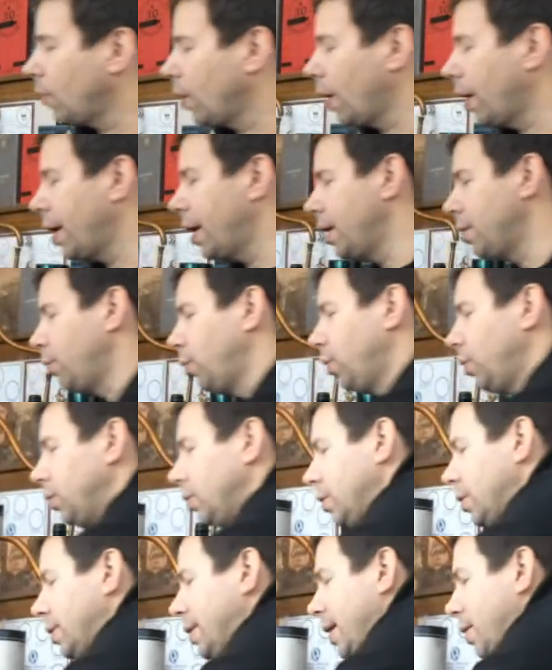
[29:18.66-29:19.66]
And
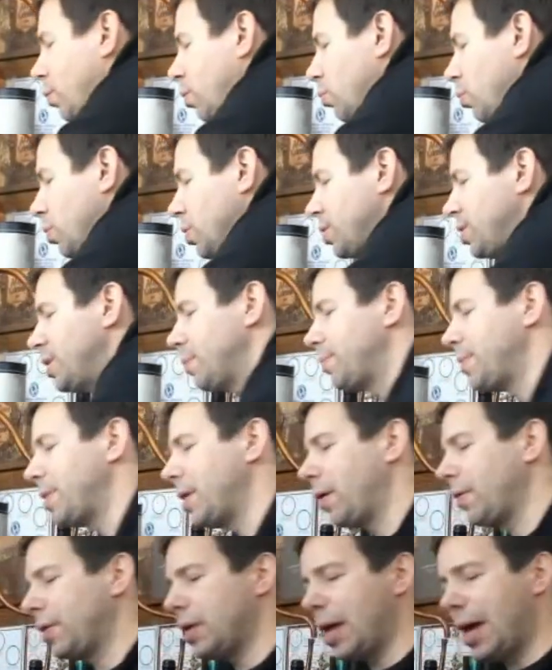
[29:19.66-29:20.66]
we'll take one more sip
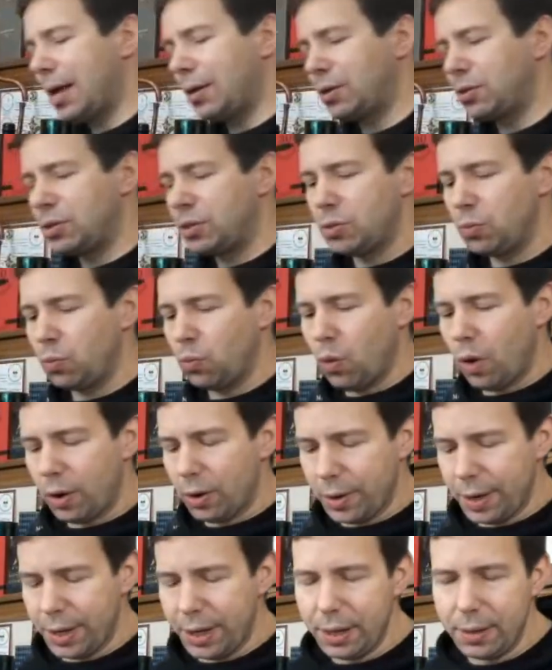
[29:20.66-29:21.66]
now that it had some
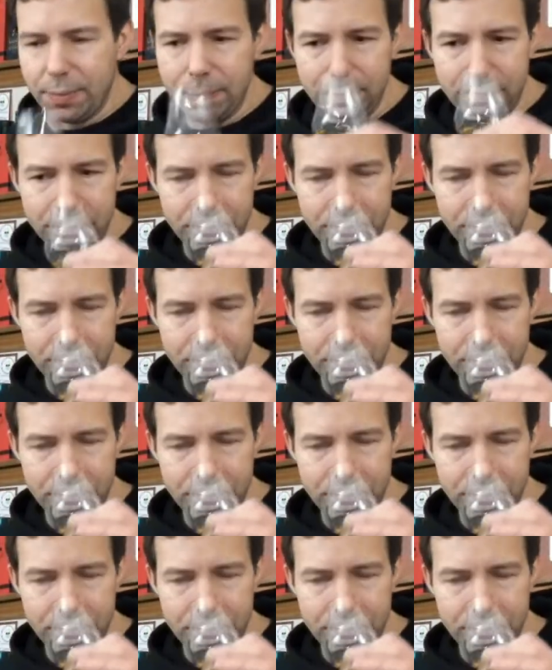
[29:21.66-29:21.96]
water in it.